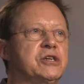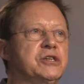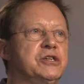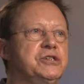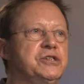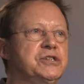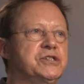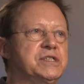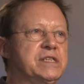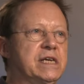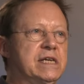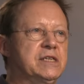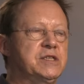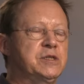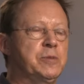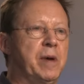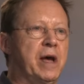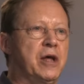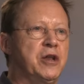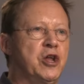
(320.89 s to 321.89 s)
Can you just tell
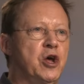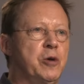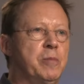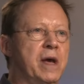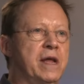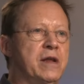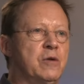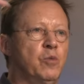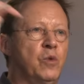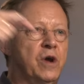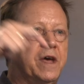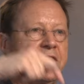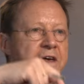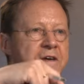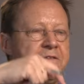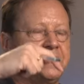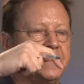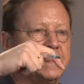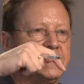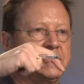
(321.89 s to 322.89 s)
us about Nomad and where
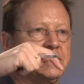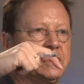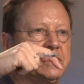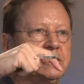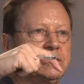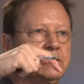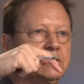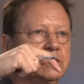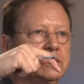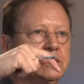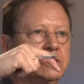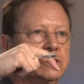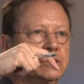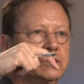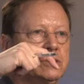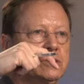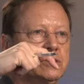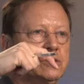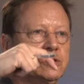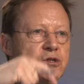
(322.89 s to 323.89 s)
that fits in
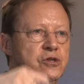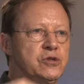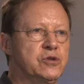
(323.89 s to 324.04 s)
the